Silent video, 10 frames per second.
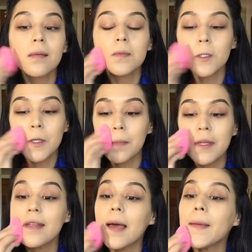I'm just gonna
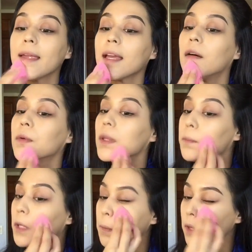be dabbing it out with the
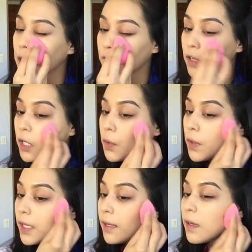Beauty Blender very
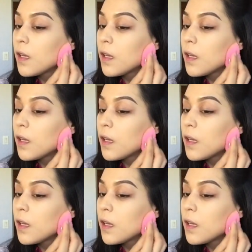quick.